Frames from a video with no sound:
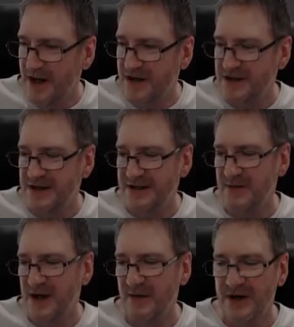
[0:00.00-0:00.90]
Yeah, she's
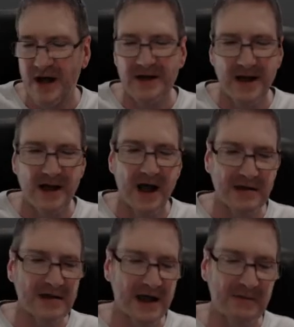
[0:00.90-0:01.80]
somewhat covered. I,
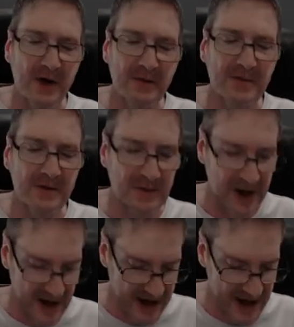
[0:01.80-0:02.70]
I, it probably
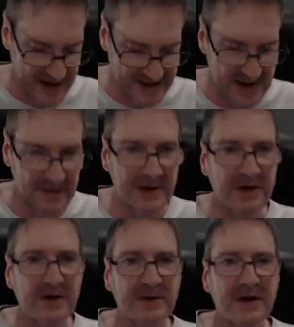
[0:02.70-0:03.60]
would be okay, Sniper
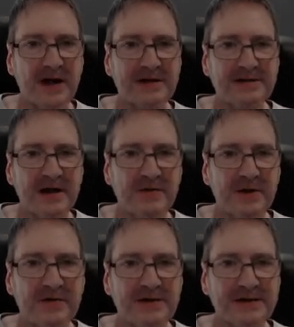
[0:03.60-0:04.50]
Girl, but I just don't
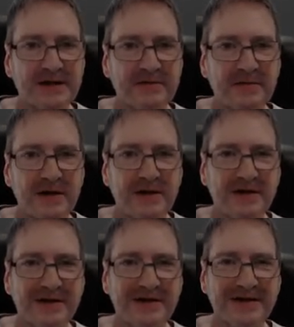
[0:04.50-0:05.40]
want to risk it.
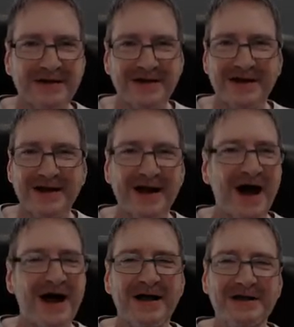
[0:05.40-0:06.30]

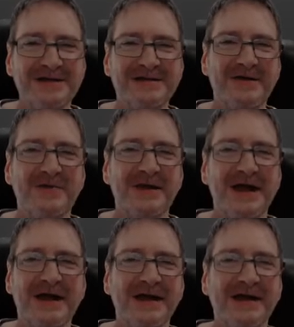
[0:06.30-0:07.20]
I, I just don't want
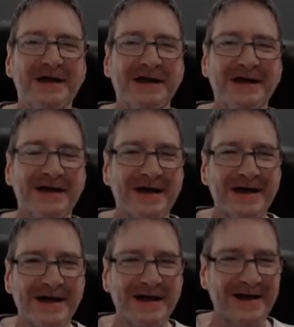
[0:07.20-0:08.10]
the headache.
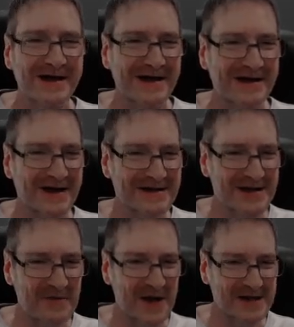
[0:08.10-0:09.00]
Uh,
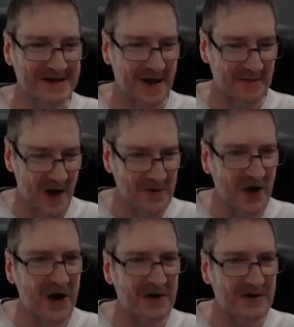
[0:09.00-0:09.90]
so I'm going to. I'm, I'm
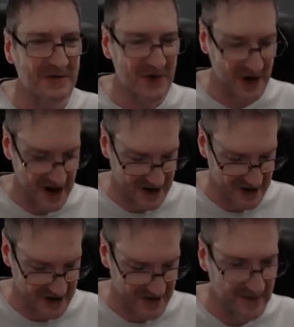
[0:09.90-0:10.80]
not going to. I'm not going to
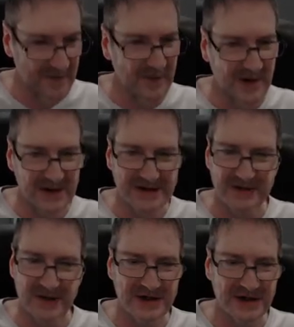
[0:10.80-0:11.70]
do it because
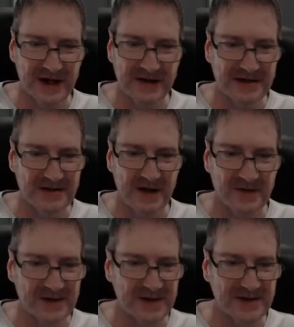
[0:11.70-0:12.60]
Twitch. Yeah, they do
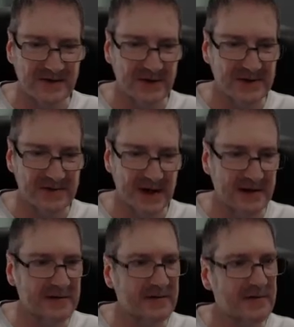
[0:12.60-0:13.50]
have all sorts of rules
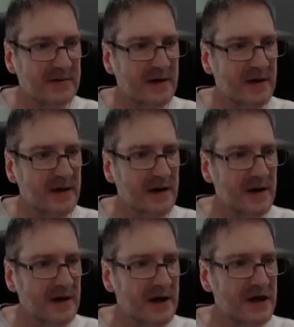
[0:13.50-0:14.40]
about
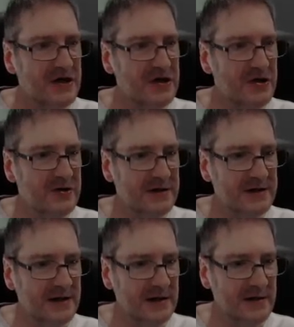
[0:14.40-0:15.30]

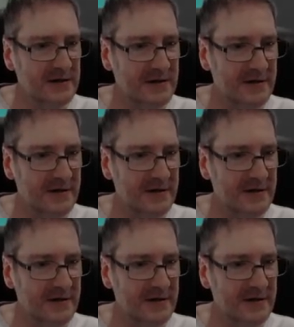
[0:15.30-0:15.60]
nudity.